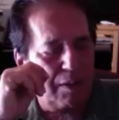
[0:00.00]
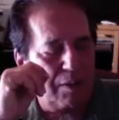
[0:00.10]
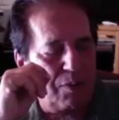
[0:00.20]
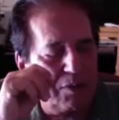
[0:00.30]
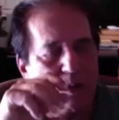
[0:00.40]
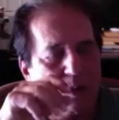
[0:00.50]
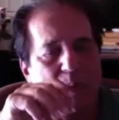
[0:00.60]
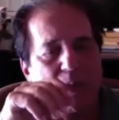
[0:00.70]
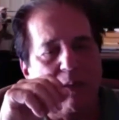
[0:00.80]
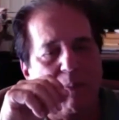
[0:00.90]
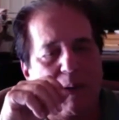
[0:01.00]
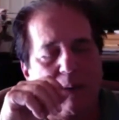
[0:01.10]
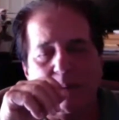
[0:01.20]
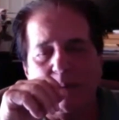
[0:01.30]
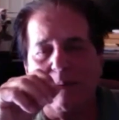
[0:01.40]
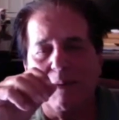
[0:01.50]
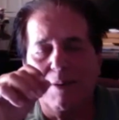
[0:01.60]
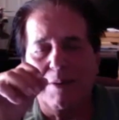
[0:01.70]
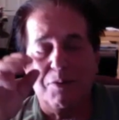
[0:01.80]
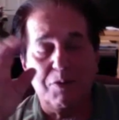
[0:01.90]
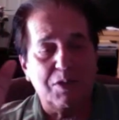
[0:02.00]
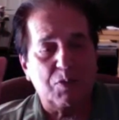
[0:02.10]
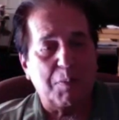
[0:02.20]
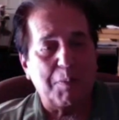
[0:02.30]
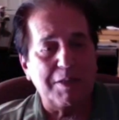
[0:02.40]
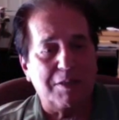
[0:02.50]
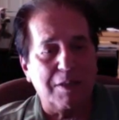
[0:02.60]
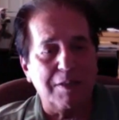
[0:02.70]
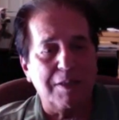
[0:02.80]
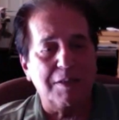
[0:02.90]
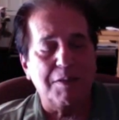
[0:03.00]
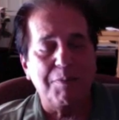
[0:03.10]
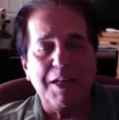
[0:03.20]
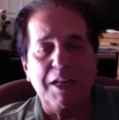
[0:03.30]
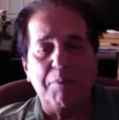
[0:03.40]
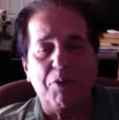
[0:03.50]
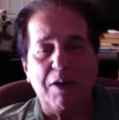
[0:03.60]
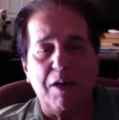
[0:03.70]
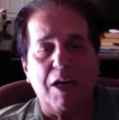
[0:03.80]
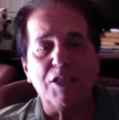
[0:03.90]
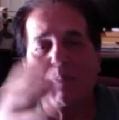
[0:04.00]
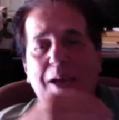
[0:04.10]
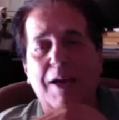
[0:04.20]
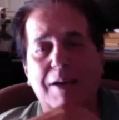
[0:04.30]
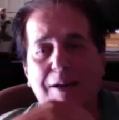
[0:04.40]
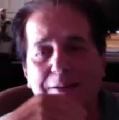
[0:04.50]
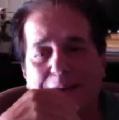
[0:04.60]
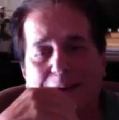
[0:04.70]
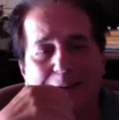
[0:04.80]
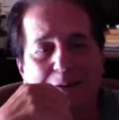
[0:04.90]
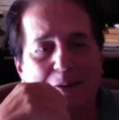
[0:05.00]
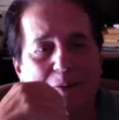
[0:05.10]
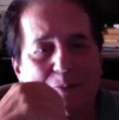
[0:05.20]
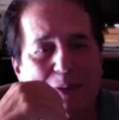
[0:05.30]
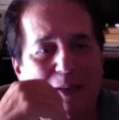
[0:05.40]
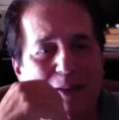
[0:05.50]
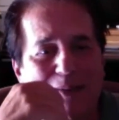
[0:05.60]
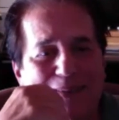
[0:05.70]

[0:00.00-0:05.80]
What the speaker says: what's your opinion about, which is what my son did, immediately putting an ice pack on your pain?